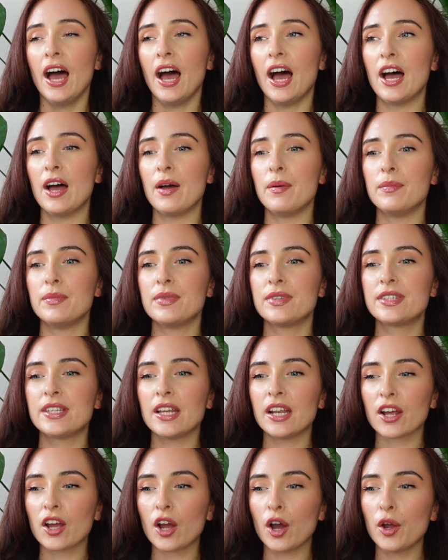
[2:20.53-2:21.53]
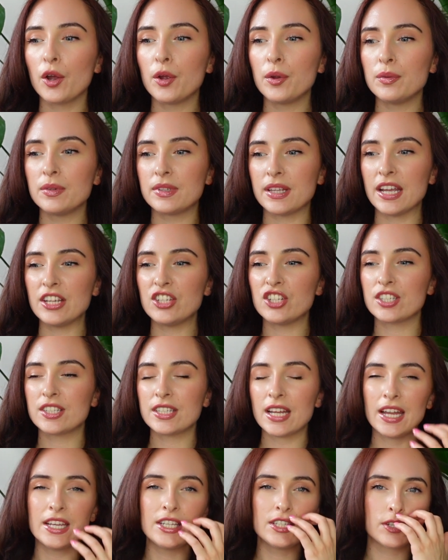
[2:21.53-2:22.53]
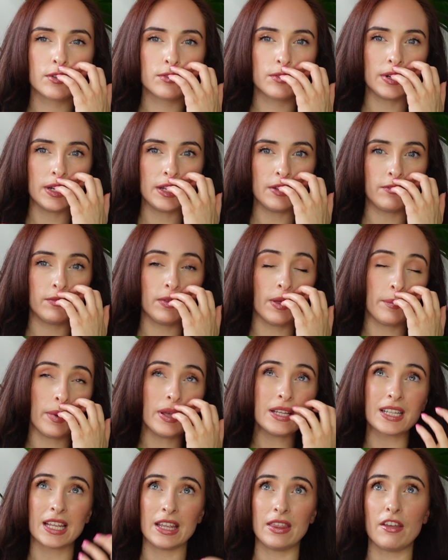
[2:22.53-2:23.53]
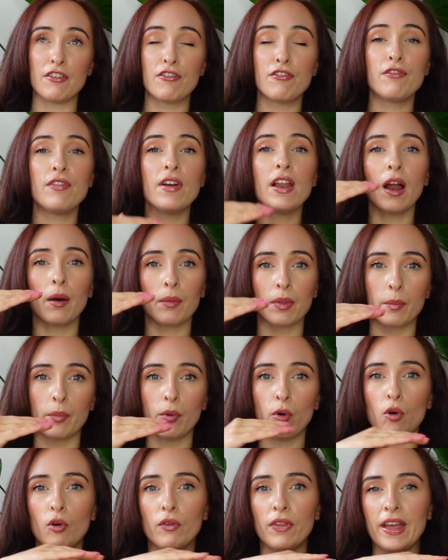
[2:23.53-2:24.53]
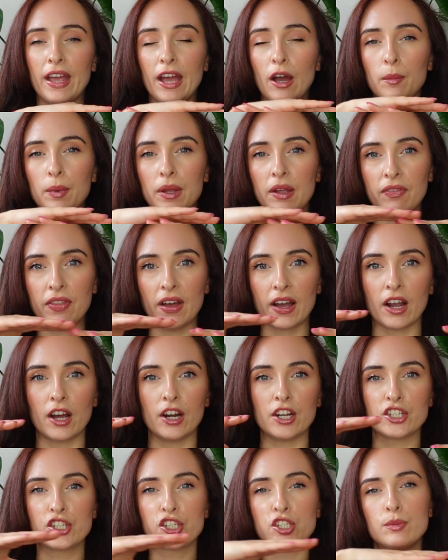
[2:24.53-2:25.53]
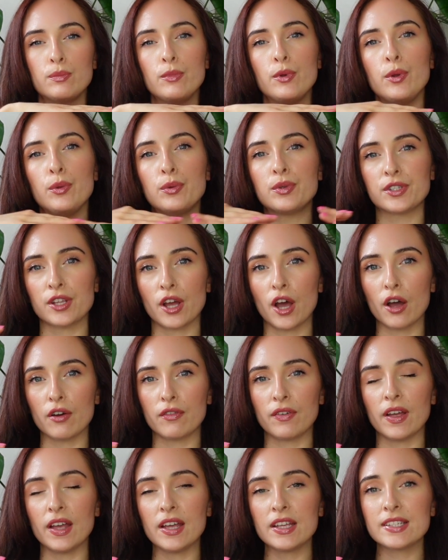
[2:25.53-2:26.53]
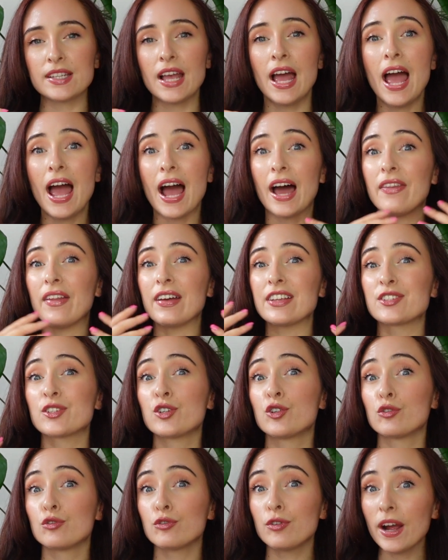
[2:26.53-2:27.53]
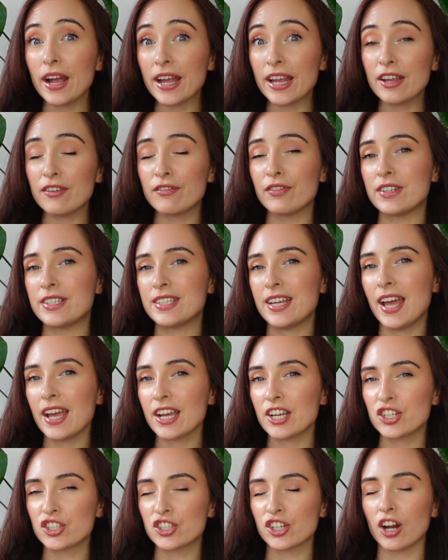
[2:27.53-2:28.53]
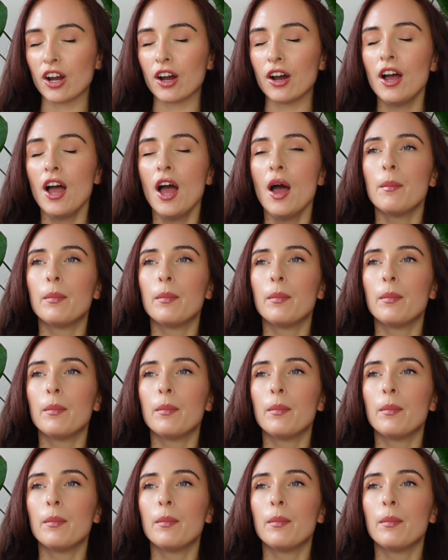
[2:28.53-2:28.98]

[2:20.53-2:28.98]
Silicones, they just tend to really, basically they fill up the pore and they help give that kind of smooth surface, and that's great for texture.